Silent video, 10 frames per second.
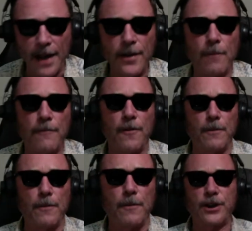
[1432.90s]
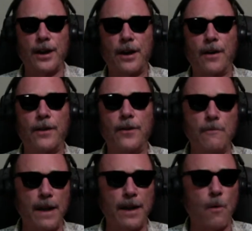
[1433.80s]
up from your chair, you
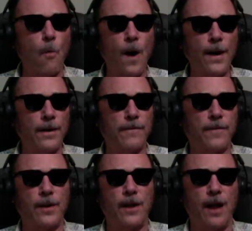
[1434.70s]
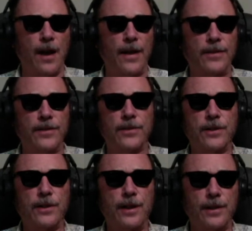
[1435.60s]
make one of the lines
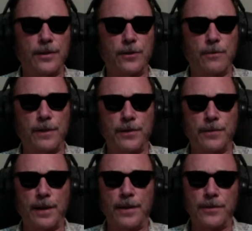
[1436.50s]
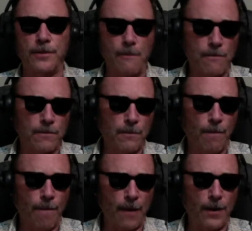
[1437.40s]
in 2p space.
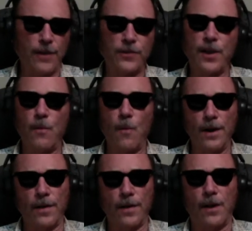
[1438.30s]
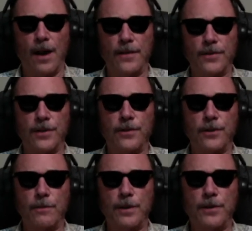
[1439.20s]
And when I say one of the lines in
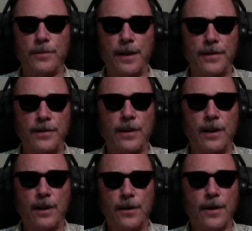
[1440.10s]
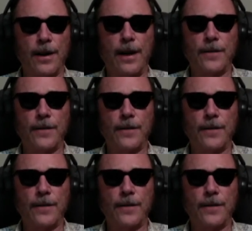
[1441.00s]
2p space, you're going to have to